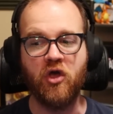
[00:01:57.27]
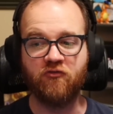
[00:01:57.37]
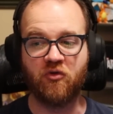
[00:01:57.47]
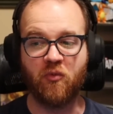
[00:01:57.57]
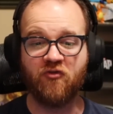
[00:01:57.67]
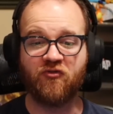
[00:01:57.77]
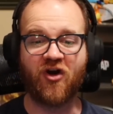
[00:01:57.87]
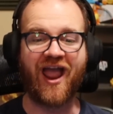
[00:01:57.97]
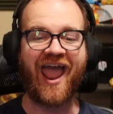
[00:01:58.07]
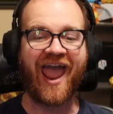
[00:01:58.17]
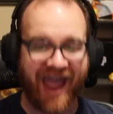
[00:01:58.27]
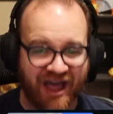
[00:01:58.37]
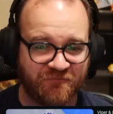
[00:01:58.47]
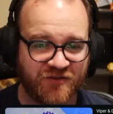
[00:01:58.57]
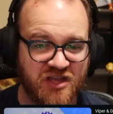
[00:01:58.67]
from over
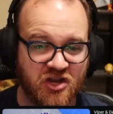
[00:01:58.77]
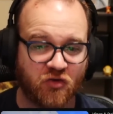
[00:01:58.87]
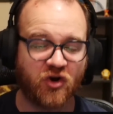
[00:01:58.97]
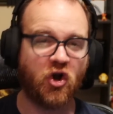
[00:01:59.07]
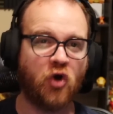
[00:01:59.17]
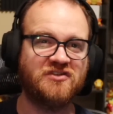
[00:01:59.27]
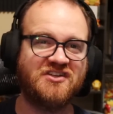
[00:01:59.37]
half a year ago,